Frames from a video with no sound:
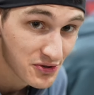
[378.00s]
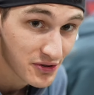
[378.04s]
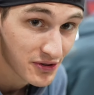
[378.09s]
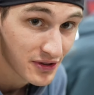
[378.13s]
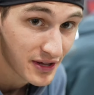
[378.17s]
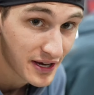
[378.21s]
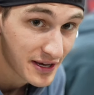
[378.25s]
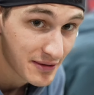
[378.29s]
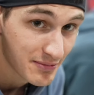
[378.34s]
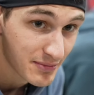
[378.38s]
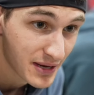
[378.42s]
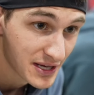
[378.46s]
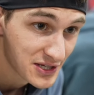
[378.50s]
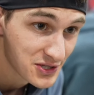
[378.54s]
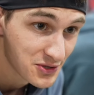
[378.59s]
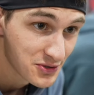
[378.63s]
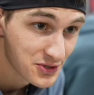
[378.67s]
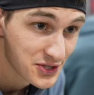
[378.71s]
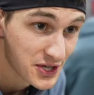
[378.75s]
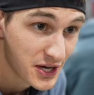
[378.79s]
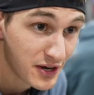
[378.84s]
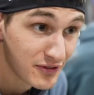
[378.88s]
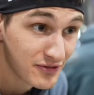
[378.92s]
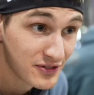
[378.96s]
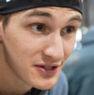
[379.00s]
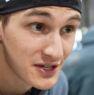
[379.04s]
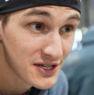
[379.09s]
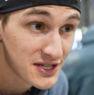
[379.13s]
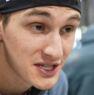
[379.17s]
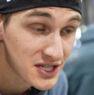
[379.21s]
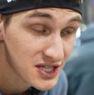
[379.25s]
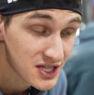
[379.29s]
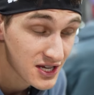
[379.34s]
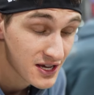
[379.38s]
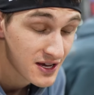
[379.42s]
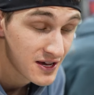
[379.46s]
with like mental
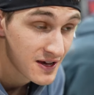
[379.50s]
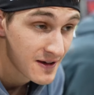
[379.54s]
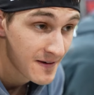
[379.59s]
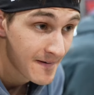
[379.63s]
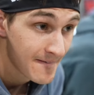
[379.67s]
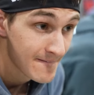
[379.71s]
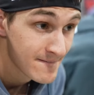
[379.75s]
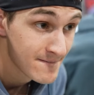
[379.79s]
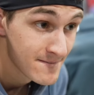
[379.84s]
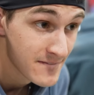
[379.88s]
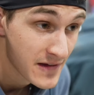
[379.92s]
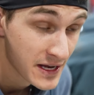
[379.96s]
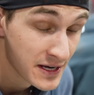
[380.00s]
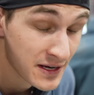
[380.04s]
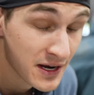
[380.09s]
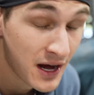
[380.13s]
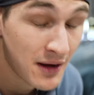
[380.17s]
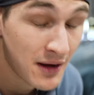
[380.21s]
toughness and